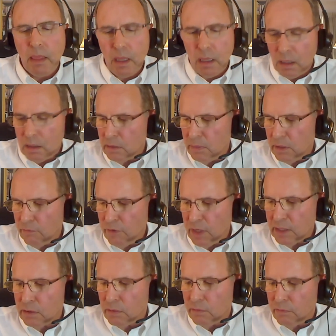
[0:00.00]
And to be
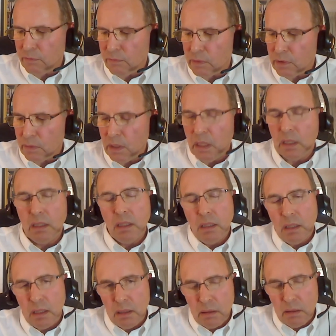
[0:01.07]
effective with
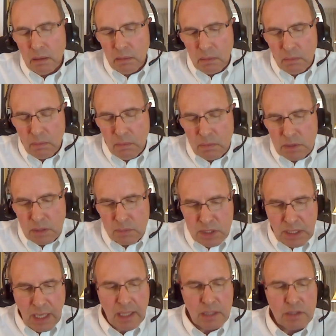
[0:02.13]
the
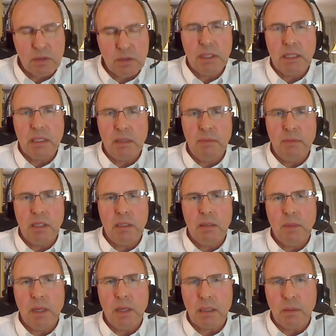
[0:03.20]
substantial but a limited
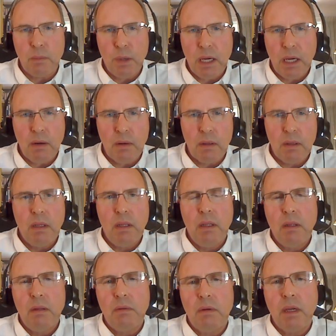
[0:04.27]
American power,
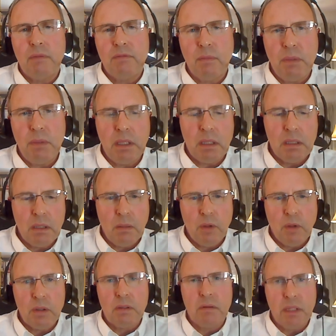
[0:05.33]
we have to be a little
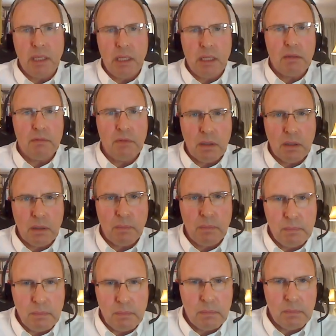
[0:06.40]
more creative in our
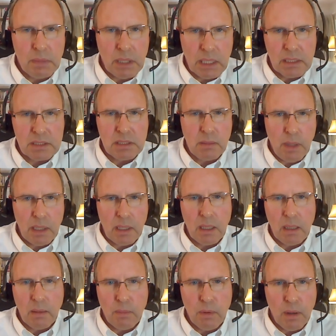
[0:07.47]
policy
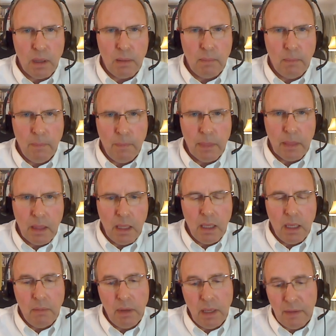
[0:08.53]
making abroad.
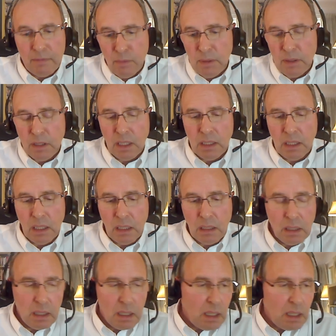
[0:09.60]
And we have to be
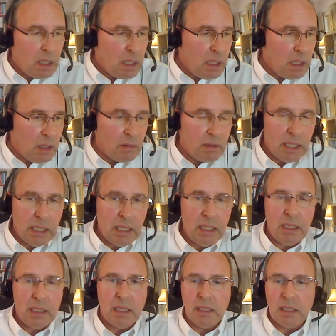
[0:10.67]
thinking you know,
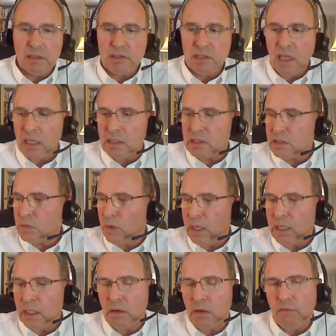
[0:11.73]
India is not just
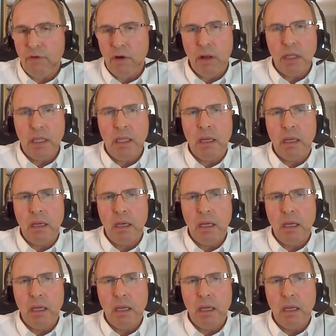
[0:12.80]
waiting to fall in.